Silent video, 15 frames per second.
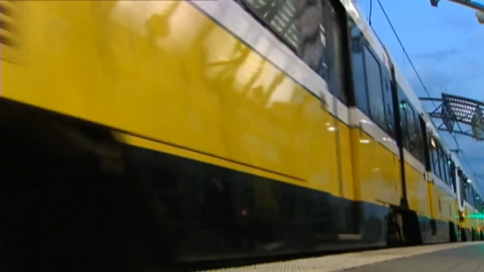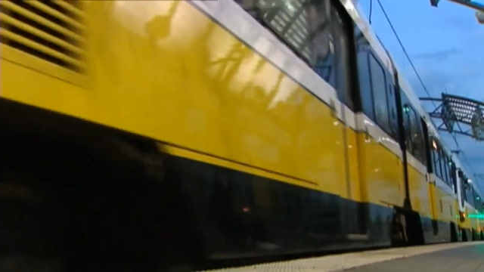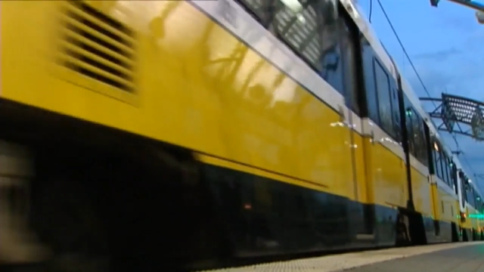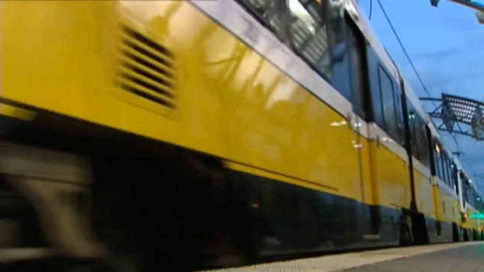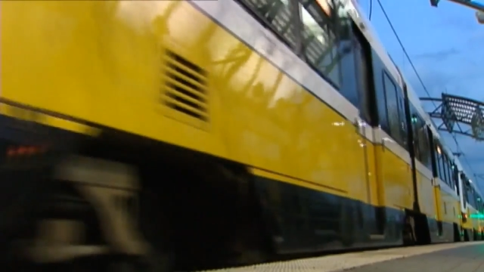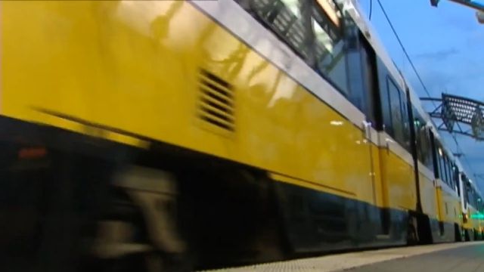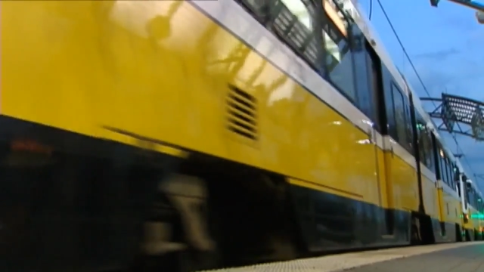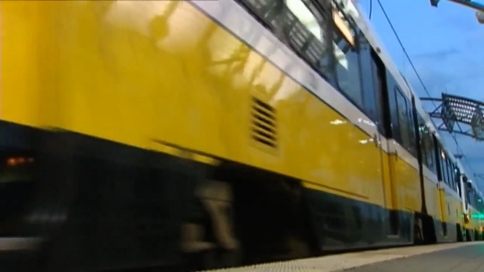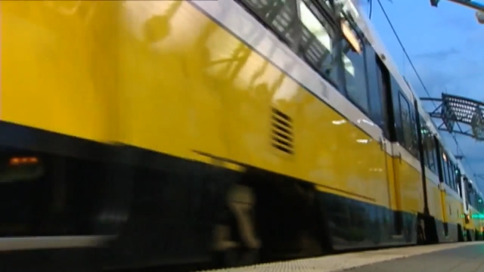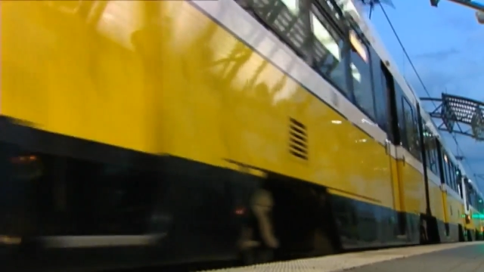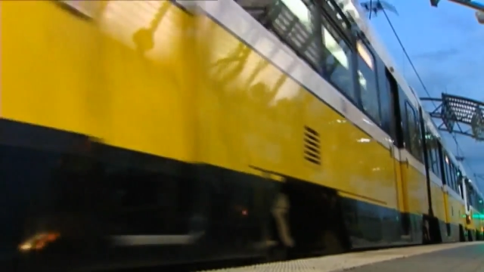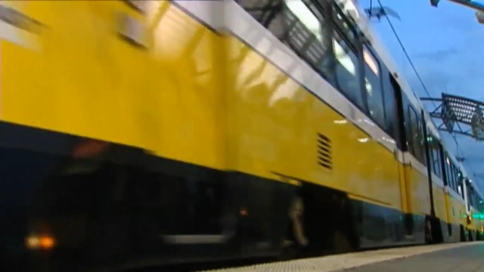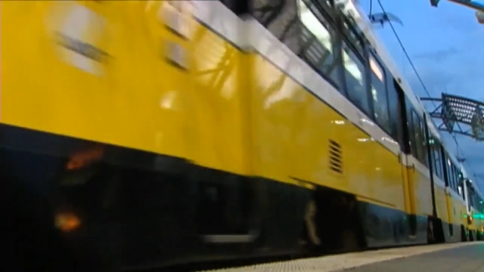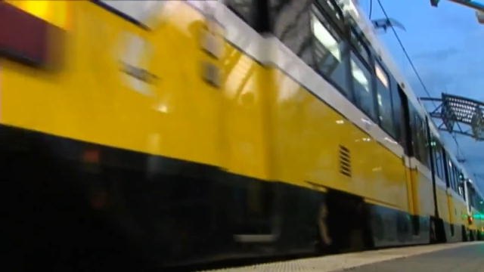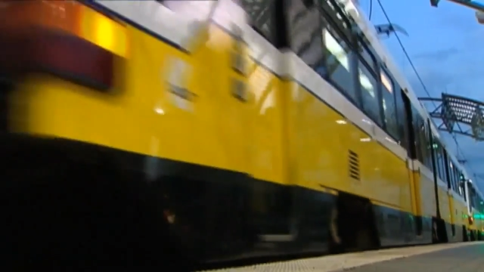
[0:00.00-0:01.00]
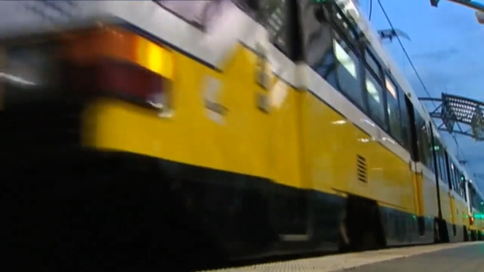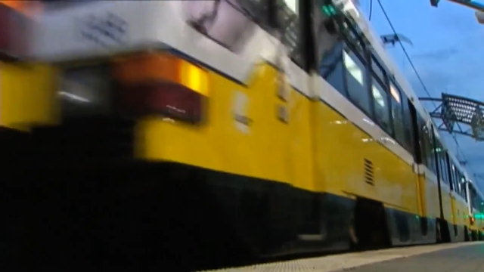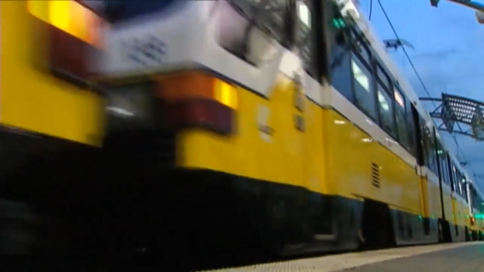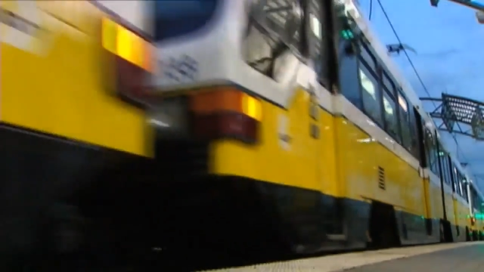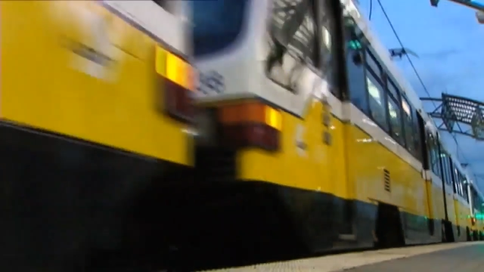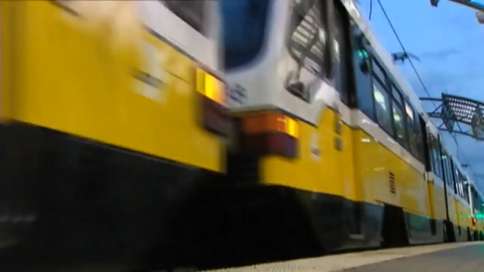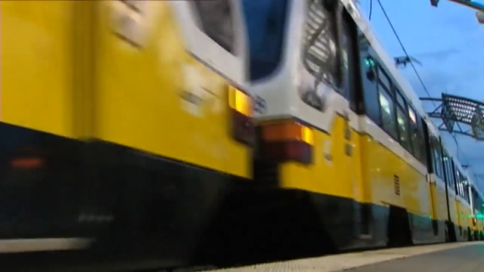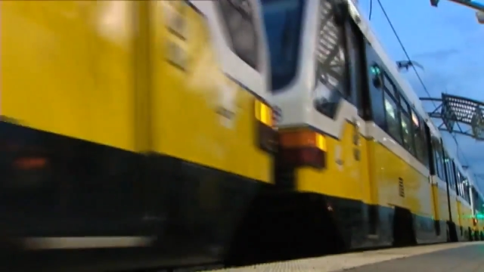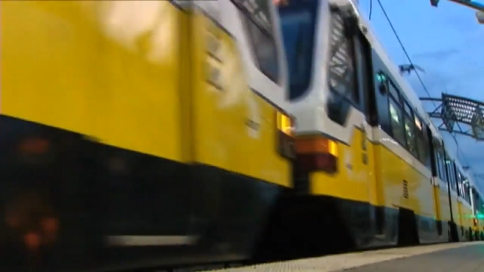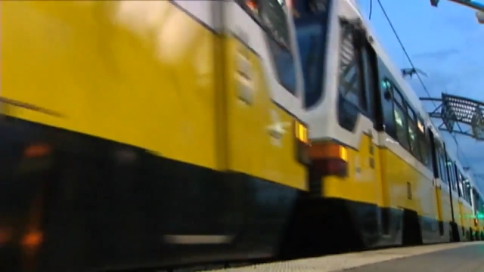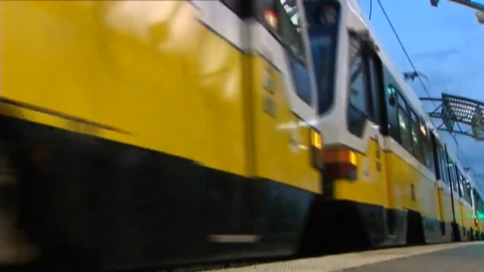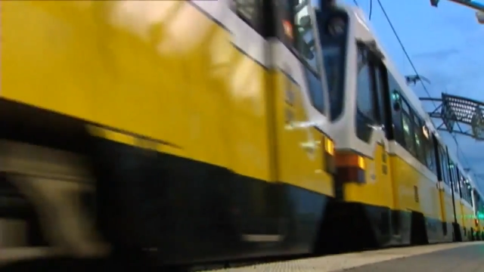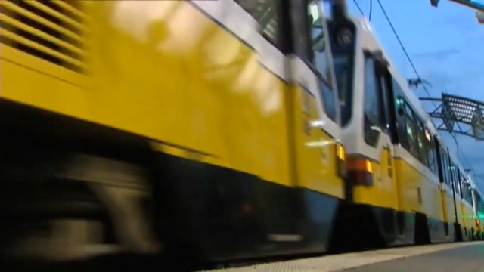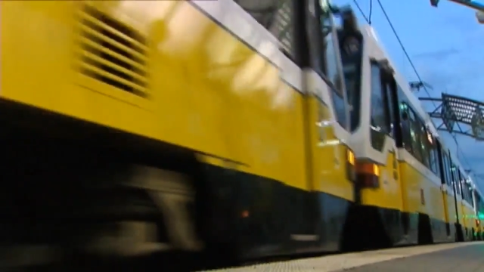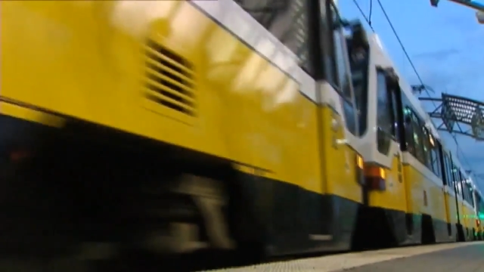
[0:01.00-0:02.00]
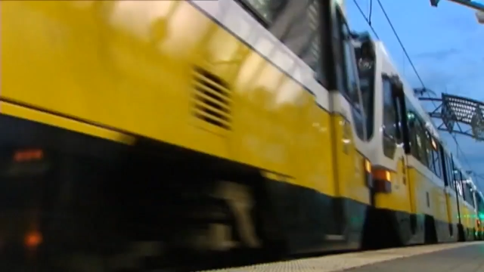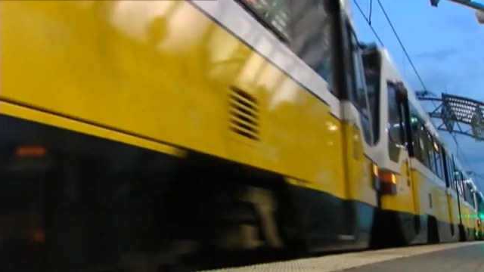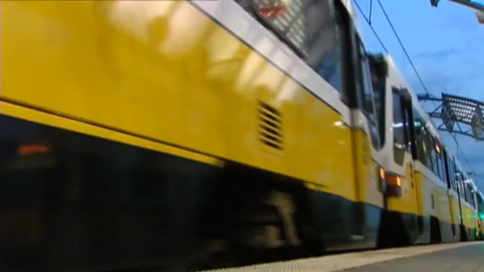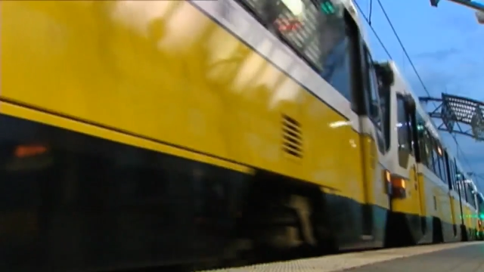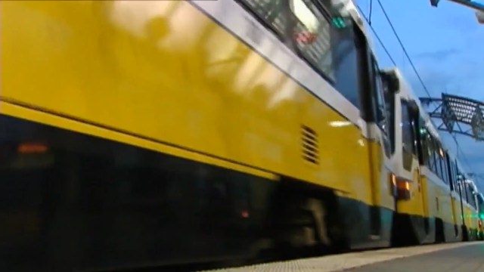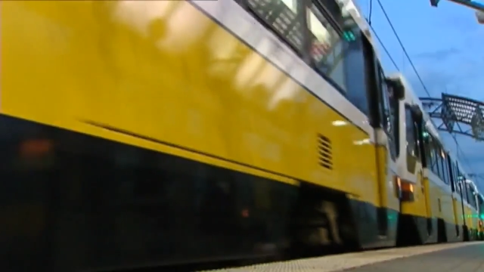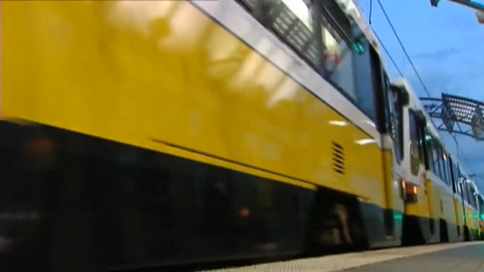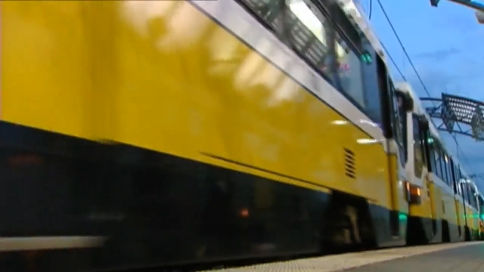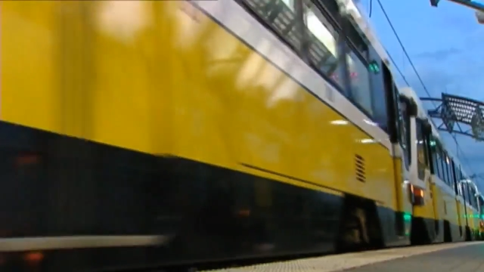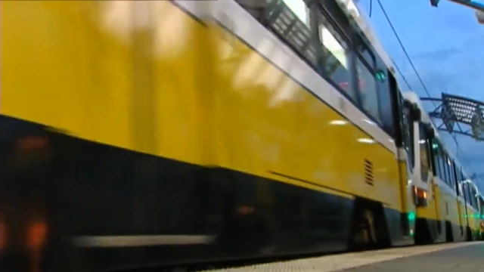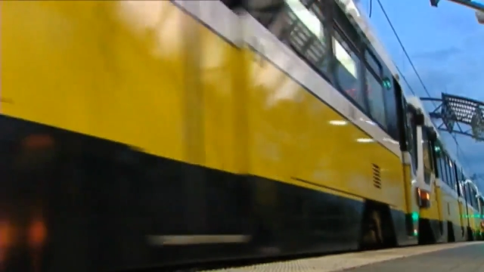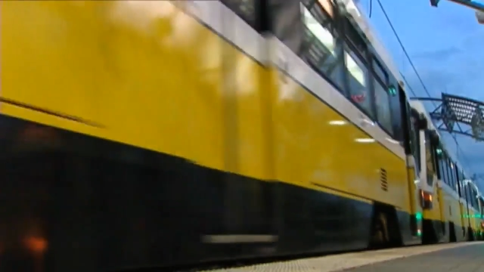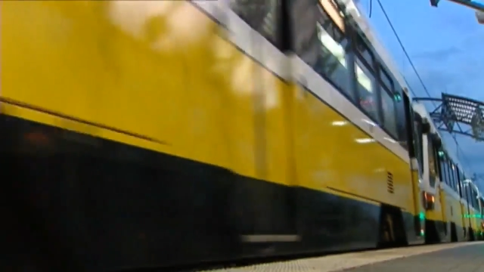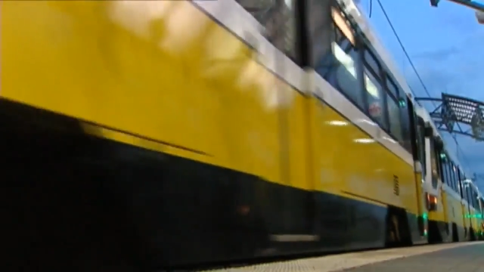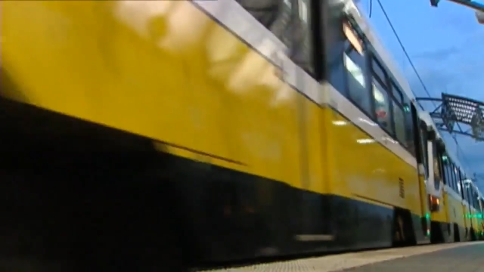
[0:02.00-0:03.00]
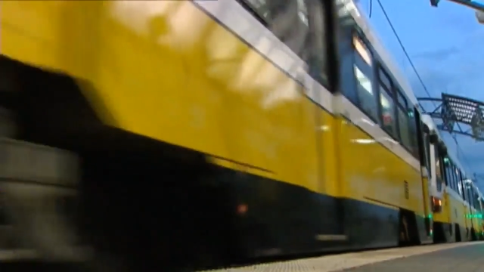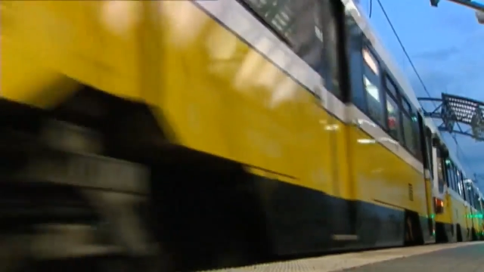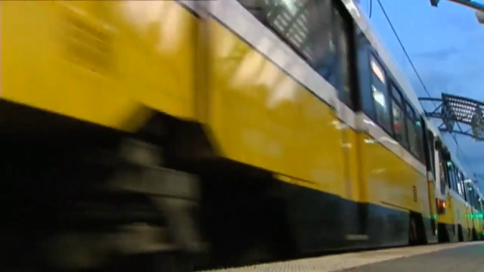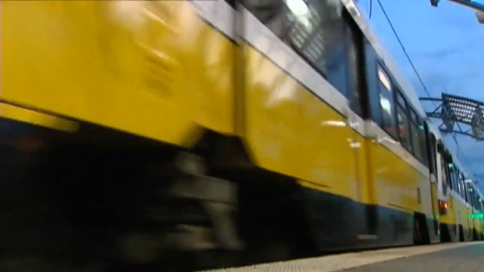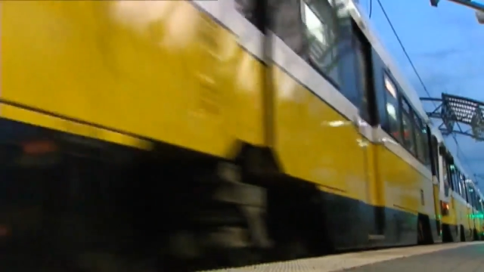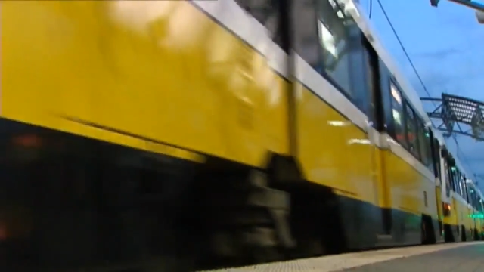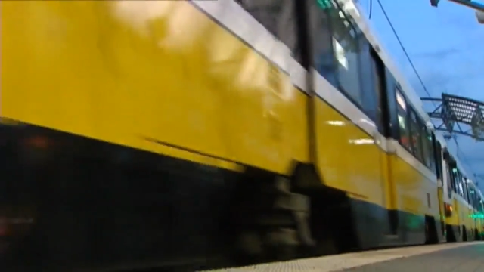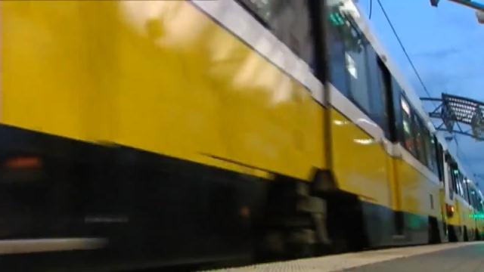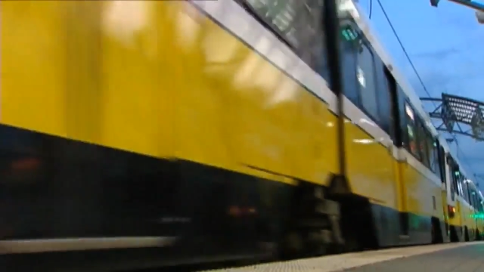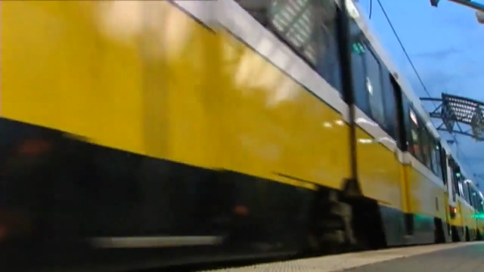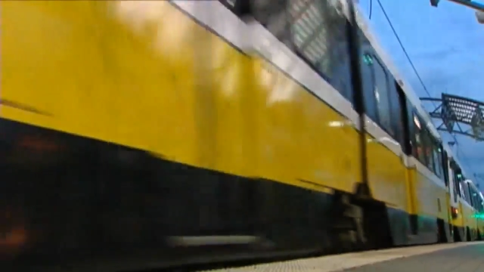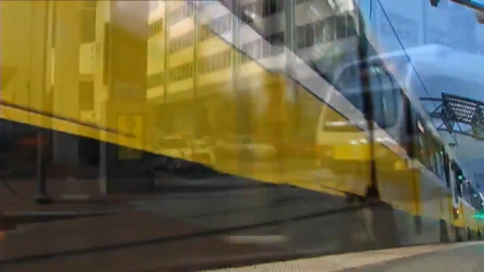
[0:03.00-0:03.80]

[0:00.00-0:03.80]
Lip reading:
[unreadable: no face in view]